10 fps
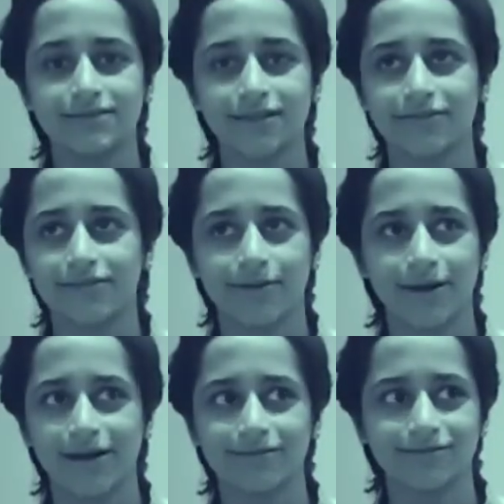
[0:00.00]
I've come
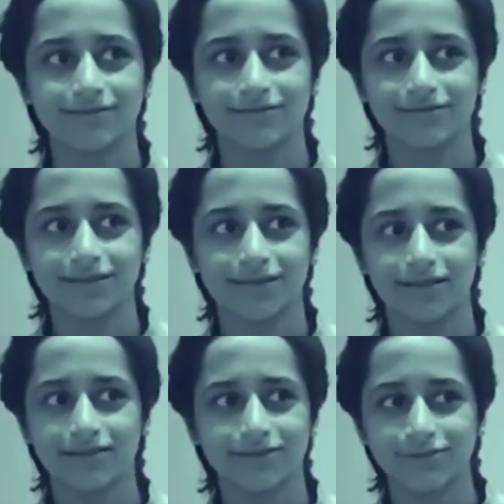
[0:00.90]
out
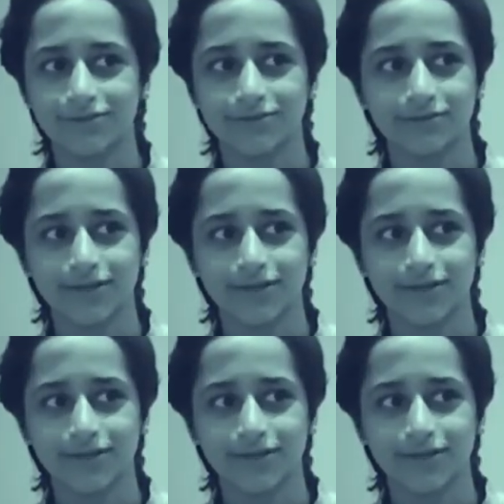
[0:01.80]
to